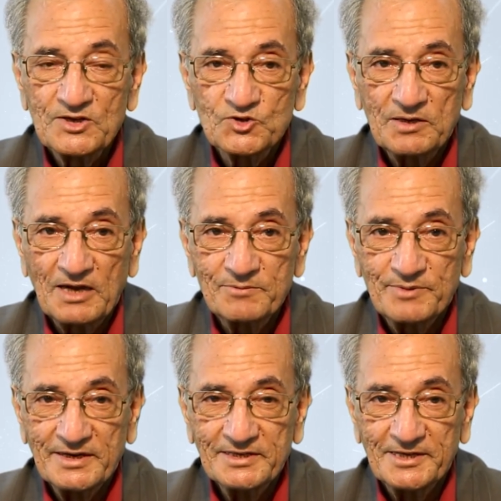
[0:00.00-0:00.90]
So I
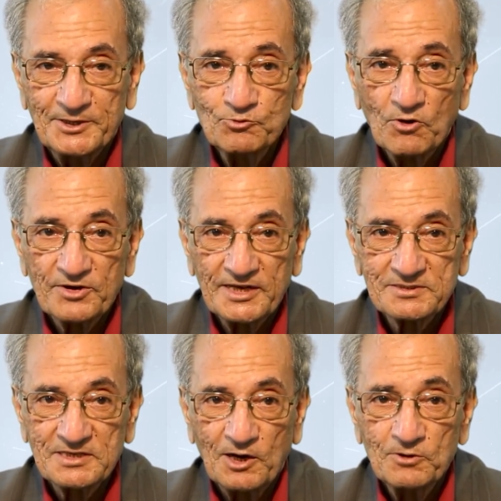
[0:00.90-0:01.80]
bring in a new
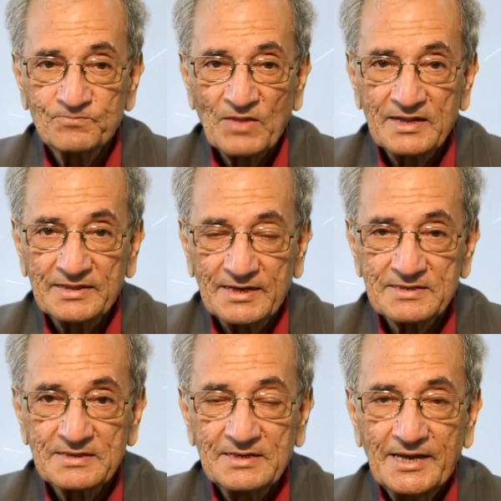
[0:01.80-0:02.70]
context now
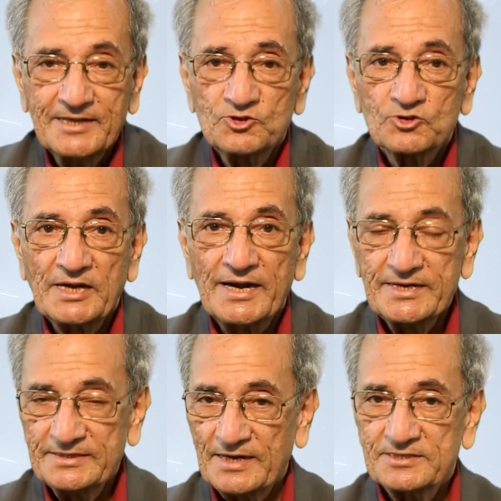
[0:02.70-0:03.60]
that in
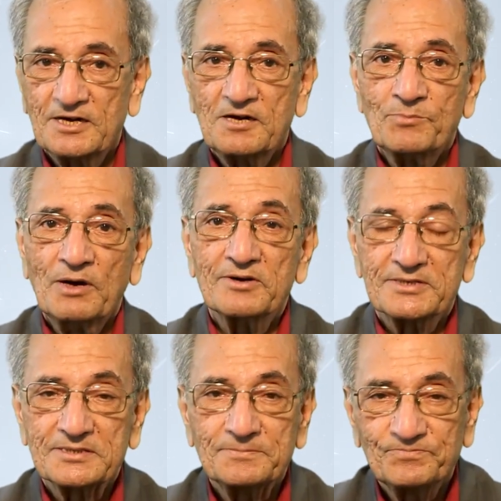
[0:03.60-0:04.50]
society there are certain
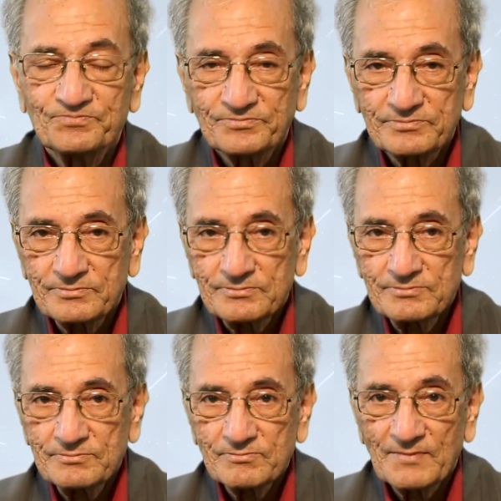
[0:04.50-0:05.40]
powers.
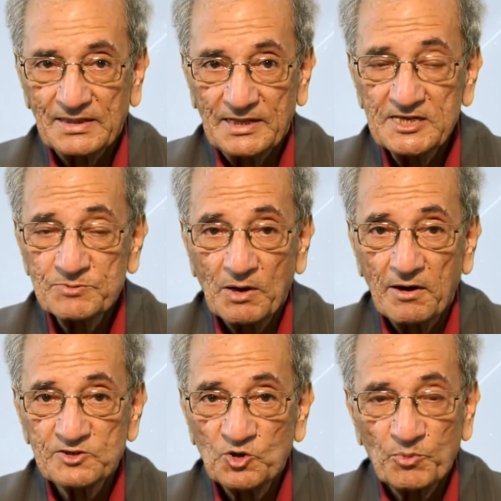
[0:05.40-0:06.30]
These
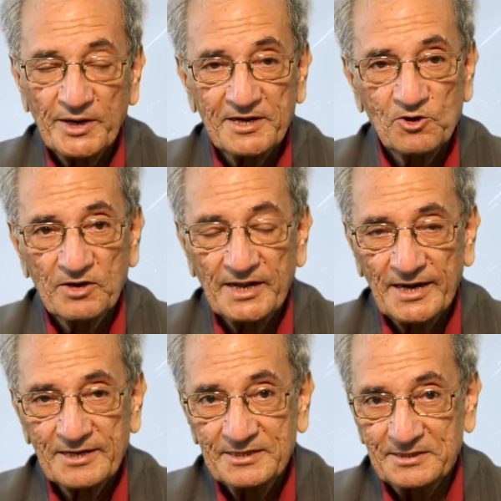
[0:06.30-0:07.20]
powers operate not
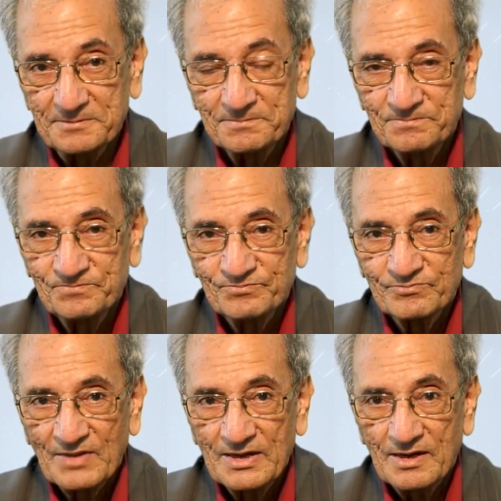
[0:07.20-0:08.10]
directly.
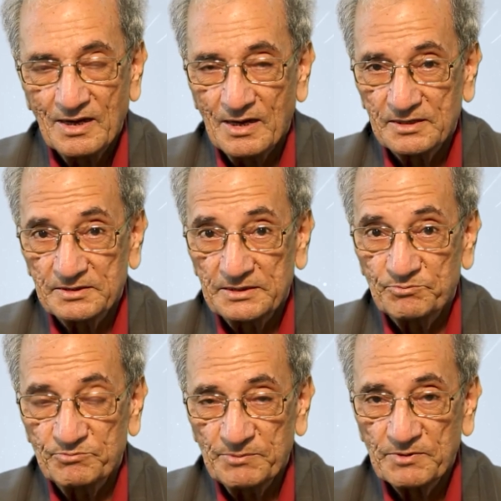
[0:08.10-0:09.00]
The
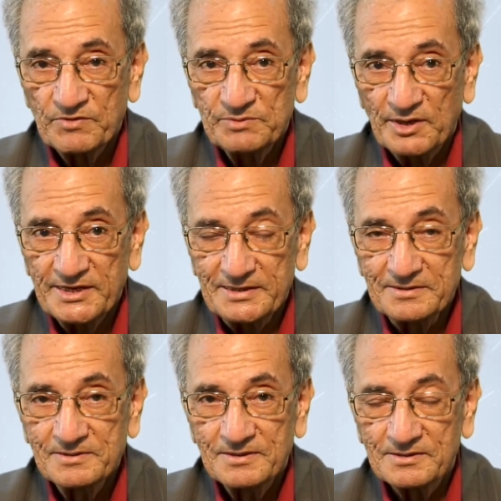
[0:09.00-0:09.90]
people with money,
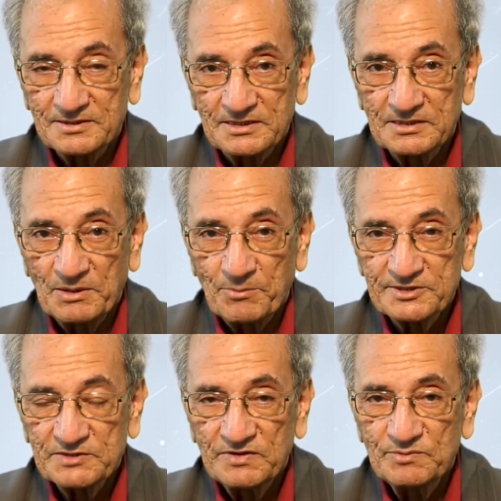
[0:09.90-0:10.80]
a
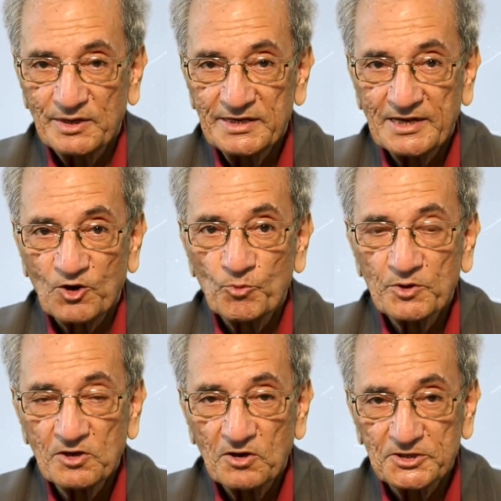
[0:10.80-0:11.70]
person with money can
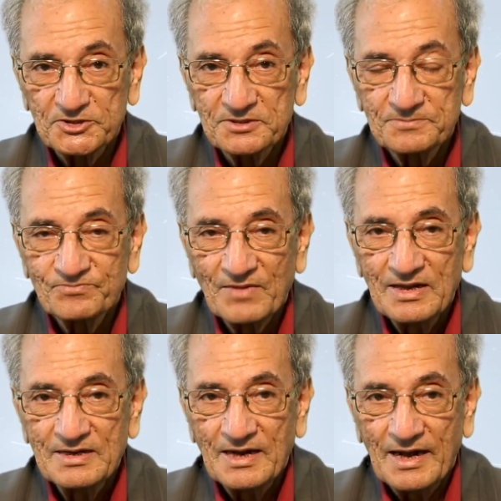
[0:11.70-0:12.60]
open a college,
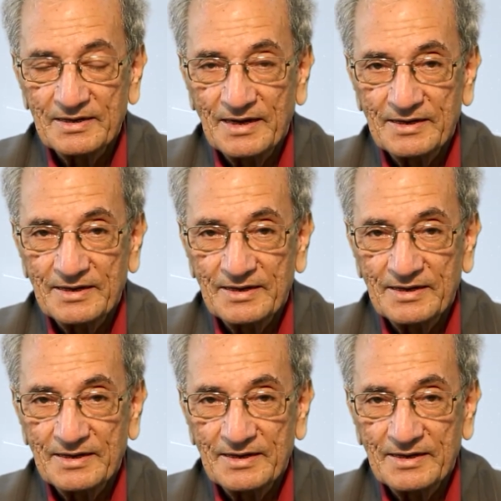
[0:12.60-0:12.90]
and